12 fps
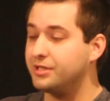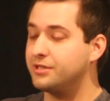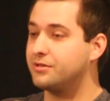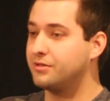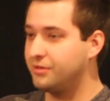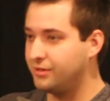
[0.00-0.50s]

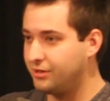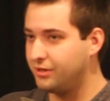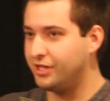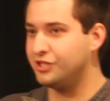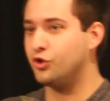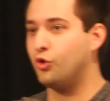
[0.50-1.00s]

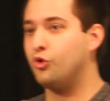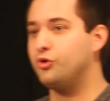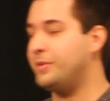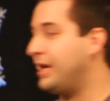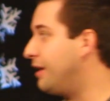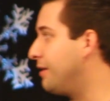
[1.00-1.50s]
He's an
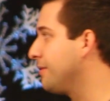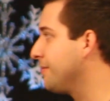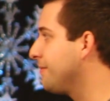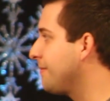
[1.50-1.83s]
old man.